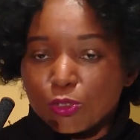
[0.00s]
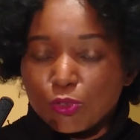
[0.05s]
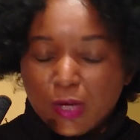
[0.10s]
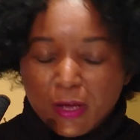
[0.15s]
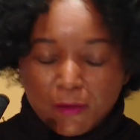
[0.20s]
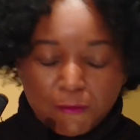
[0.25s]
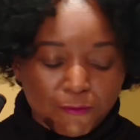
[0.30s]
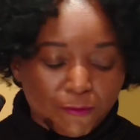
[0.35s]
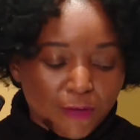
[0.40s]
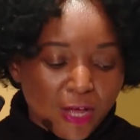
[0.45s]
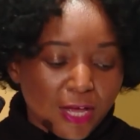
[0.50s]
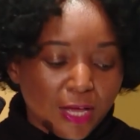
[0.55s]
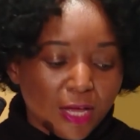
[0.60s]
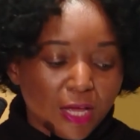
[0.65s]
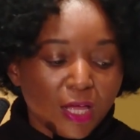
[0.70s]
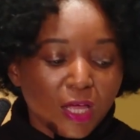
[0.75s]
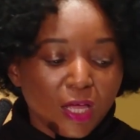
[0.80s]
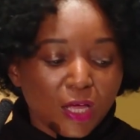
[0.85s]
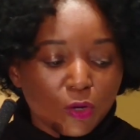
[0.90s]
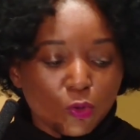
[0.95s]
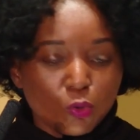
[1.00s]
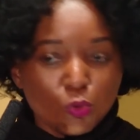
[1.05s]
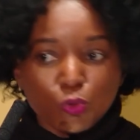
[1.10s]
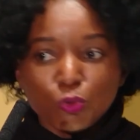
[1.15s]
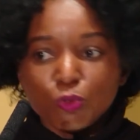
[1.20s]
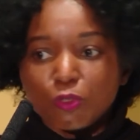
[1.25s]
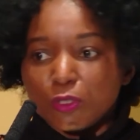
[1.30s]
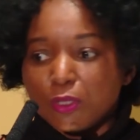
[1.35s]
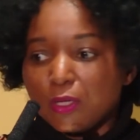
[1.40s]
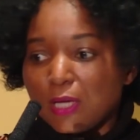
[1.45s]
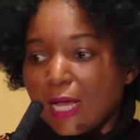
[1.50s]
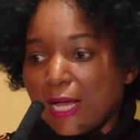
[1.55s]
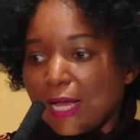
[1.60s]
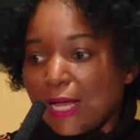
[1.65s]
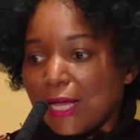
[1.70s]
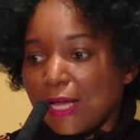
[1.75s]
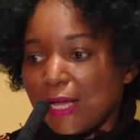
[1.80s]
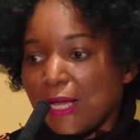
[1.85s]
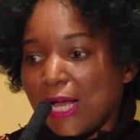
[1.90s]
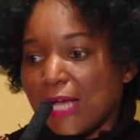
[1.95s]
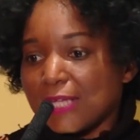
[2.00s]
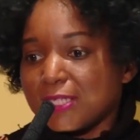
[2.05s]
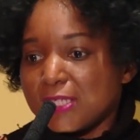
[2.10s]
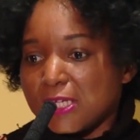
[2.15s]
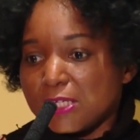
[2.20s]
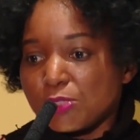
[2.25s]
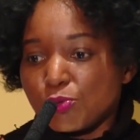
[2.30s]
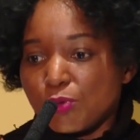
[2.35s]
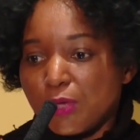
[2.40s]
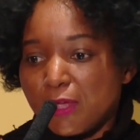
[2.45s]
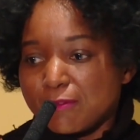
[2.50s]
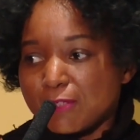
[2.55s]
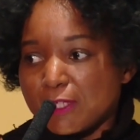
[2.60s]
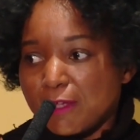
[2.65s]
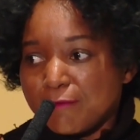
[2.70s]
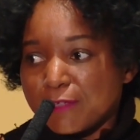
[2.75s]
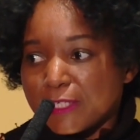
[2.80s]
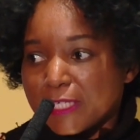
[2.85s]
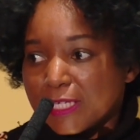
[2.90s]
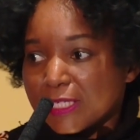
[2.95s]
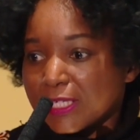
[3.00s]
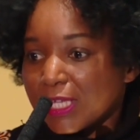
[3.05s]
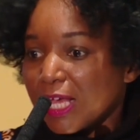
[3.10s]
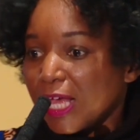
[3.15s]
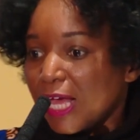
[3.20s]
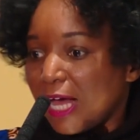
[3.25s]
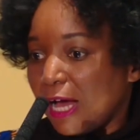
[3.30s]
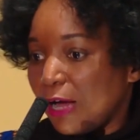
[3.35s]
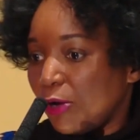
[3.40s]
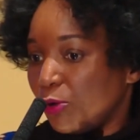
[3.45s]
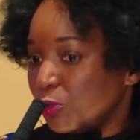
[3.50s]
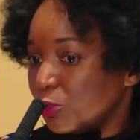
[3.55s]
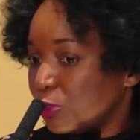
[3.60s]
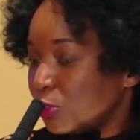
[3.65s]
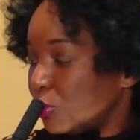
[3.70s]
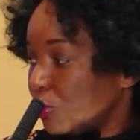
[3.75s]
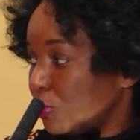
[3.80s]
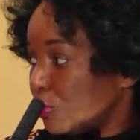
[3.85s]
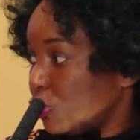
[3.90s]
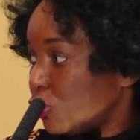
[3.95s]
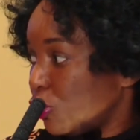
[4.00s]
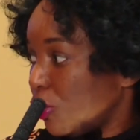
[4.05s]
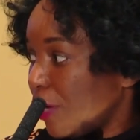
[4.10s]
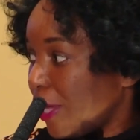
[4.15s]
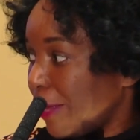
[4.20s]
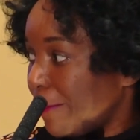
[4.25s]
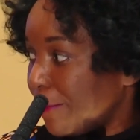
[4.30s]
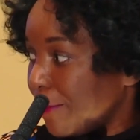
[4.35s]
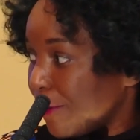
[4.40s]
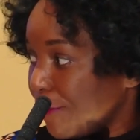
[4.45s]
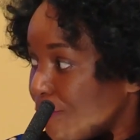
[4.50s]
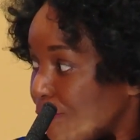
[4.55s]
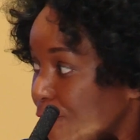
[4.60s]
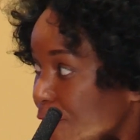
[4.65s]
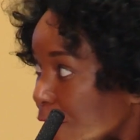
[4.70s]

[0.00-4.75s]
have good access to health services. I'll show a brief